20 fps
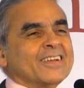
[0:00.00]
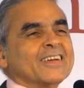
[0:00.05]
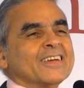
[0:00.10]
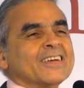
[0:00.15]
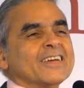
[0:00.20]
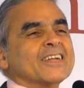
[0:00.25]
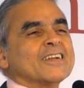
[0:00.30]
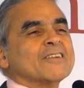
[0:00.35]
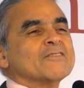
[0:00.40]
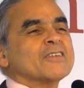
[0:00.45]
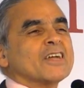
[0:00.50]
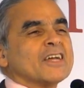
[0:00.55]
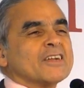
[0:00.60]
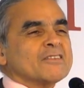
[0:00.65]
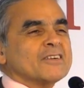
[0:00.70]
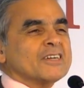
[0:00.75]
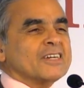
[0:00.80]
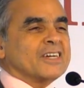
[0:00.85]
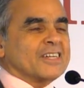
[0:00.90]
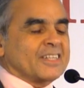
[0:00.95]
In fact,
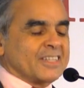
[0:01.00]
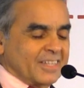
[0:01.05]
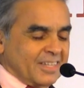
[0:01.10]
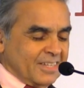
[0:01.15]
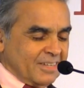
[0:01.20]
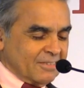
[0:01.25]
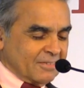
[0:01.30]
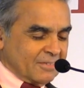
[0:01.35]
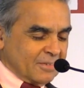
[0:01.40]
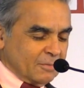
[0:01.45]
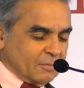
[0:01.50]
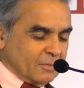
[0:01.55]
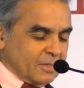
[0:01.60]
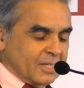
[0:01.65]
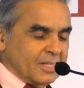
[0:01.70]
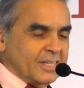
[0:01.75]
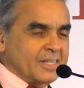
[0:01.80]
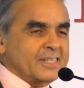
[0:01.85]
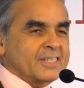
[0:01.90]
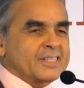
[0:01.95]
I think from the
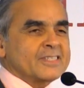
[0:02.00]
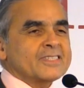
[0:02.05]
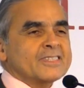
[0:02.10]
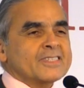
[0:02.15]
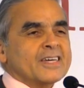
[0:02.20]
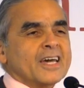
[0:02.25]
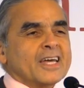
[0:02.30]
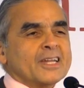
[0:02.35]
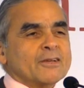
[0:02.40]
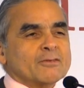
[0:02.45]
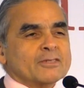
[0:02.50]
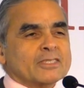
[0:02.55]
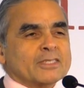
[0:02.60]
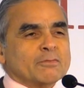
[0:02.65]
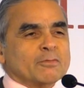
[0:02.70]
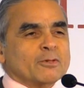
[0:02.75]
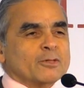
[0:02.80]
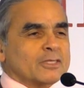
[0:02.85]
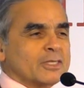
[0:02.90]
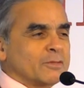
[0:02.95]
Indian side it was
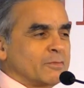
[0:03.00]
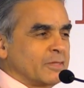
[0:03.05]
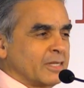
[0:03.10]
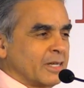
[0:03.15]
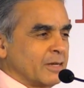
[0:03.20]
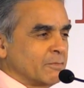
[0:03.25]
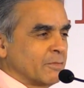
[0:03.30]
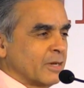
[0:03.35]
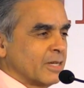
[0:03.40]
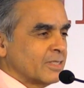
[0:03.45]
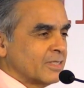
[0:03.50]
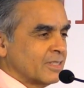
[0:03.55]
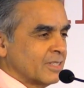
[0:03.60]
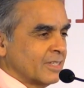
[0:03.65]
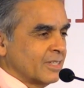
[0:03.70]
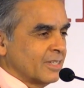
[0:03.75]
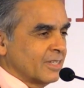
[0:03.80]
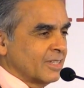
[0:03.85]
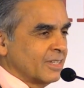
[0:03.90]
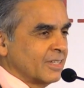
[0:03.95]
supposed to be
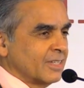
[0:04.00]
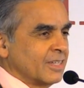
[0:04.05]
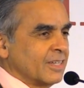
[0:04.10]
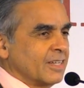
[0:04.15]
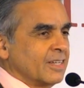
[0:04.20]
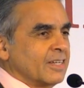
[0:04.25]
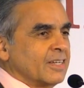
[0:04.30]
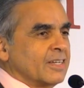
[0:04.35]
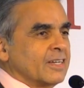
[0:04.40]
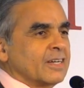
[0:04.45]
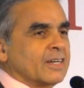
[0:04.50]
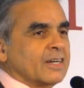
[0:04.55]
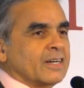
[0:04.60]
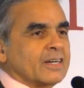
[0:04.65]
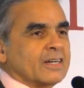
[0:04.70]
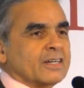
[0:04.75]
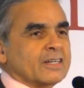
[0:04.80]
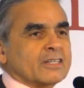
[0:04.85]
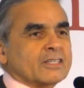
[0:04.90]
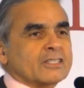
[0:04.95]
Ambassador
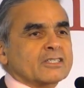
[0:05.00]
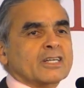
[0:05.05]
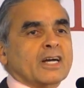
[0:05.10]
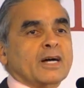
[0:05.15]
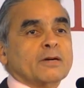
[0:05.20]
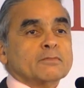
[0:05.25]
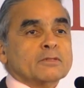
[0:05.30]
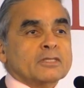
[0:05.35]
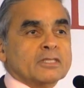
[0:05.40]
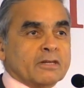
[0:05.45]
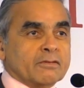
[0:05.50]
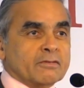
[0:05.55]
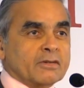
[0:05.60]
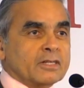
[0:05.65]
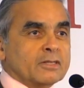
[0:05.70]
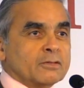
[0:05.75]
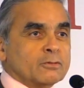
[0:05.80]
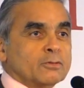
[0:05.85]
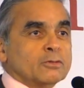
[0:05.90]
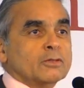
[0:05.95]
Shyam
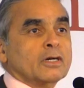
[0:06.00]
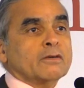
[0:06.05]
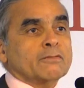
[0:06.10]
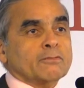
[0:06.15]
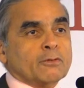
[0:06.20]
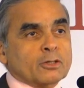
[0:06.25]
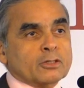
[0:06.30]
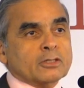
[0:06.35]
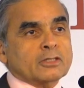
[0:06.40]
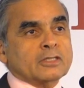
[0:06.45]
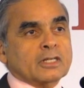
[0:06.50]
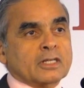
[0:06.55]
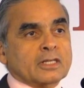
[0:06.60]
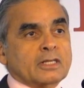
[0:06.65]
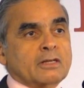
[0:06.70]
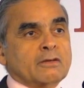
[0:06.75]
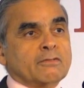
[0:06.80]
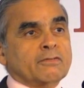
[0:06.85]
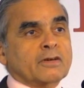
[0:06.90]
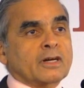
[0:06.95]
Saran, who
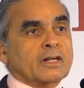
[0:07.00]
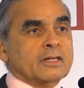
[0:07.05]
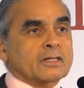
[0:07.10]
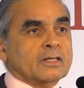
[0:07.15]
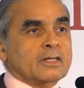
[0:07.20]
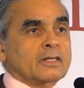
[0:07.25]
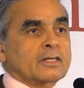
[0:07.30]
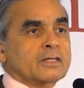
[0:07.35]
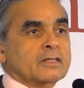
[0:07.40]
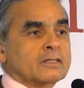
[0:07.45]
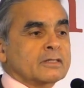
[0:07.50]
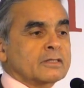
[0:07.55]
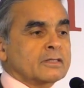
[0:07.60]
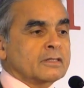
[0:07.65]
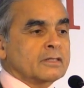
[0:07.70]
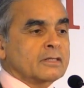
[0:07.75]
unfortunately fell ill.